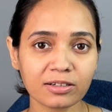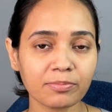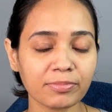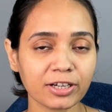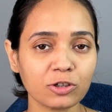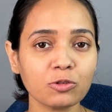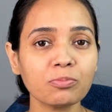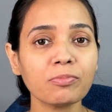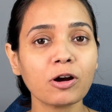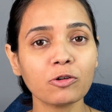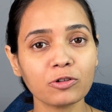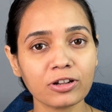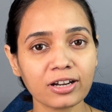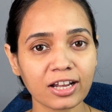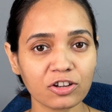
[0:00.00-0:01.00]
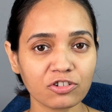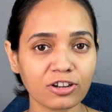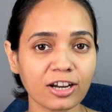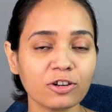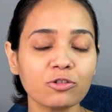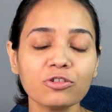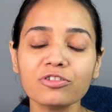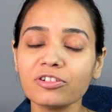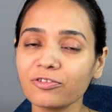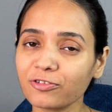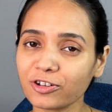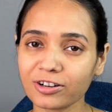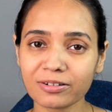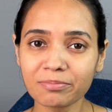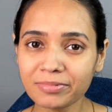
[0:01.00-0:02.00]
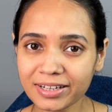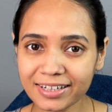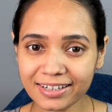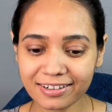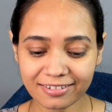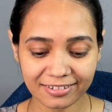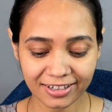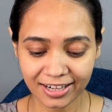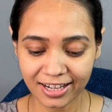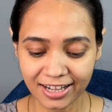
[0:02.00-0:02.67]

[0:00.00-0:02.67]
compared to powder eyeshadows if you're a beginner.